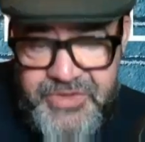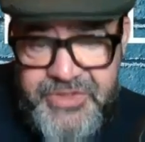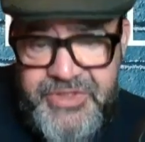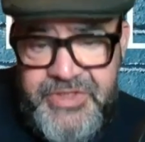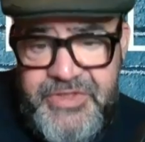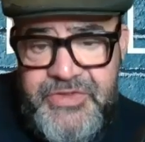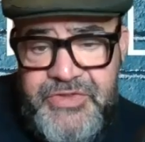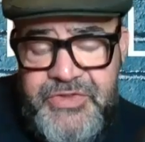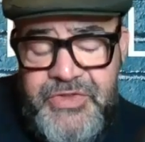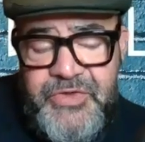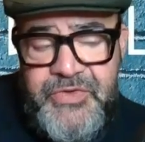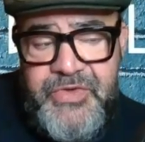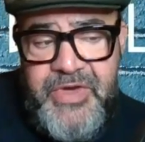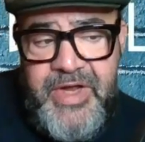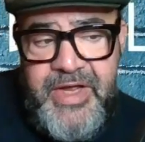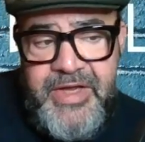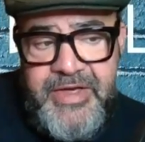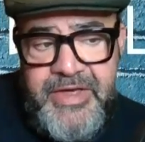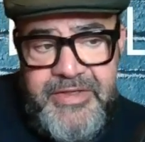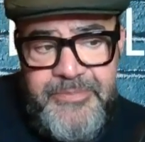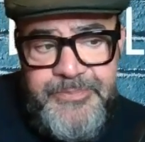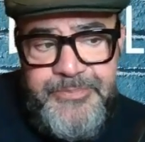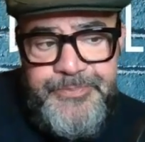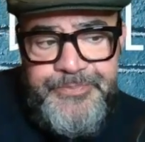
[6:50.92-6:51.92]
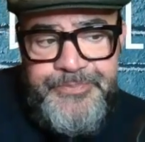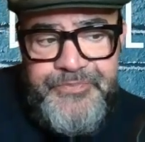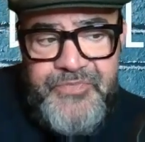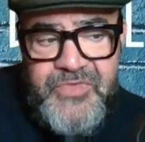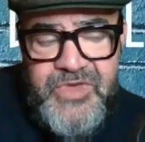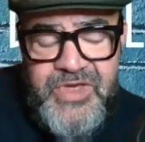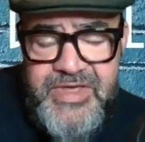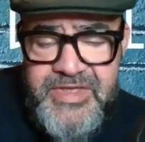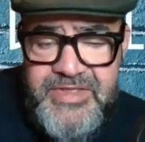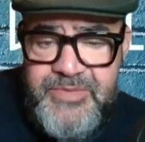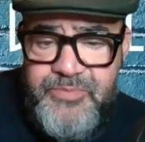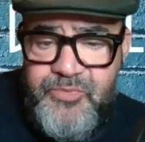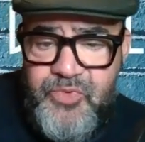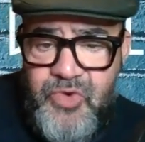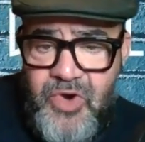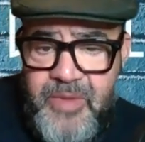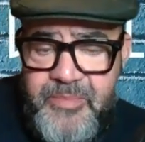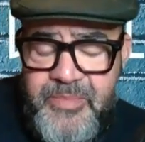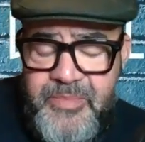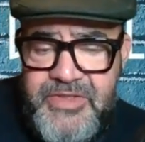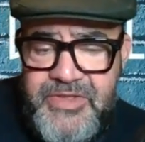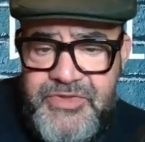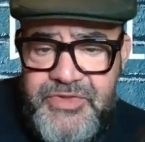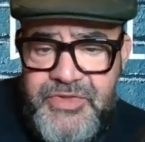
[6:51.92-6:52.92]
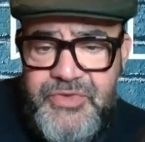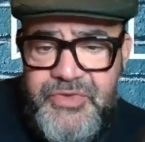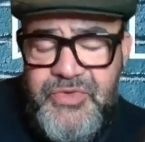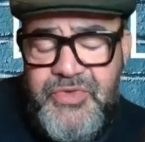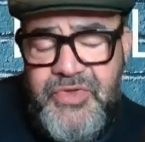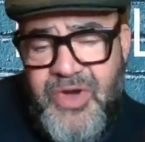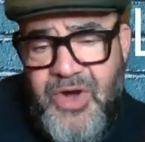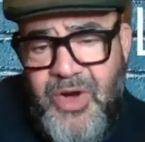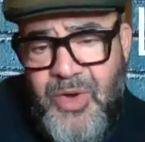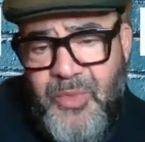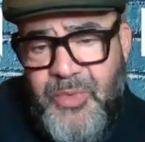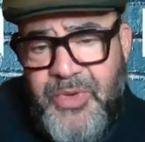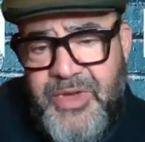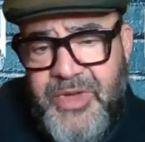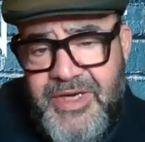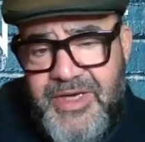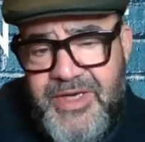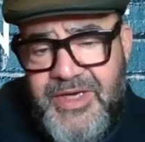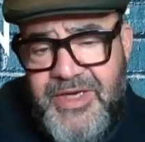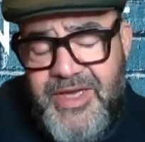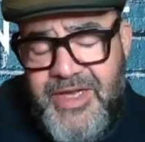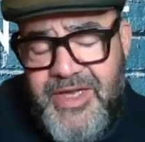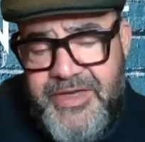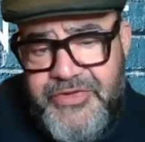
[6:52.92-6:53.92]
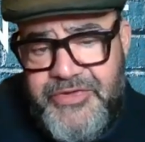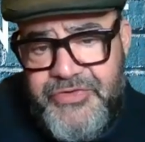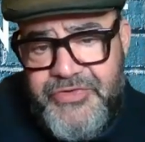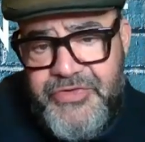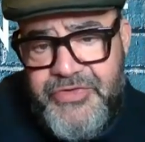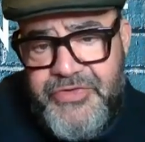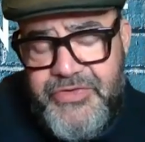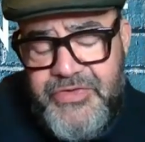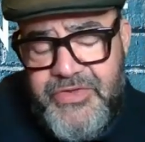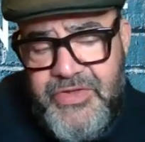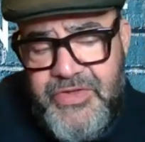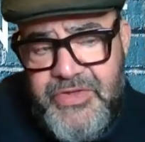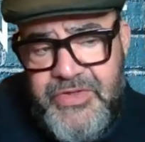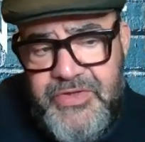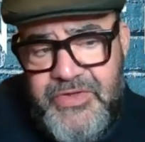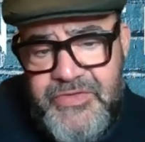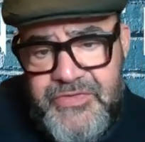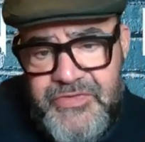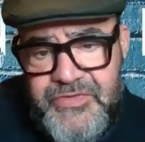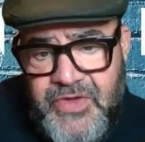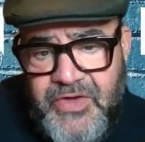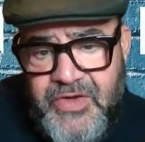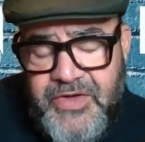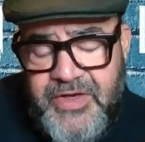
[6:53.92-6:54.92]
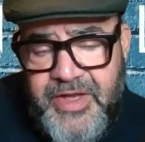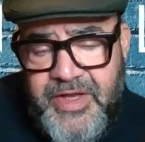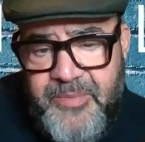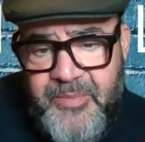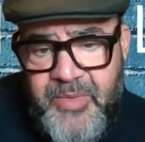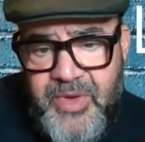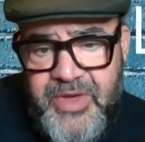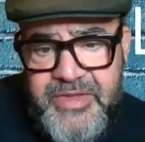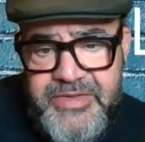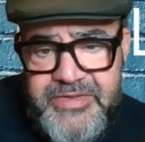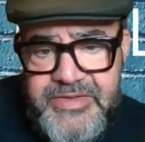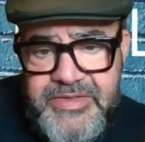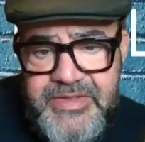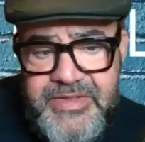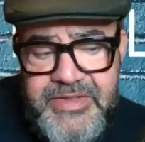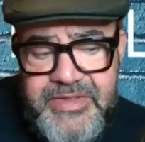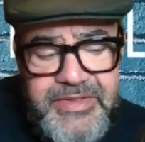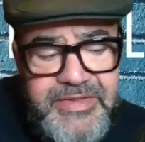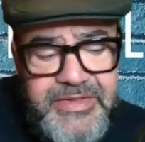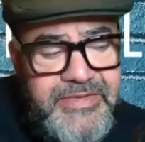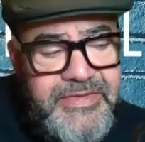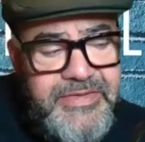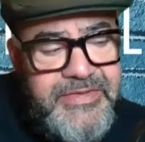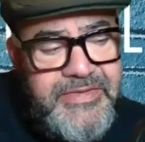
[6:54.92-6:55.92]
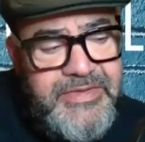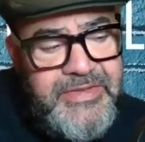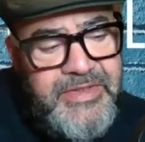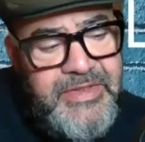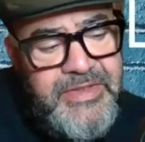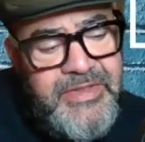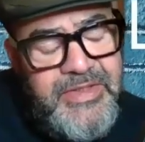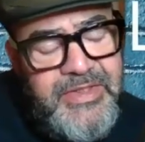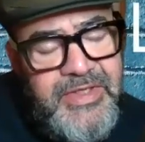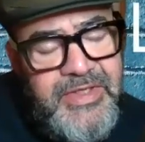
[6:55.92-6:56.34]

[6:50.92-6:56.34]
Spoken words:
Rishi Sunak, he's the Prime Minister who can't win an election, certainly amongst his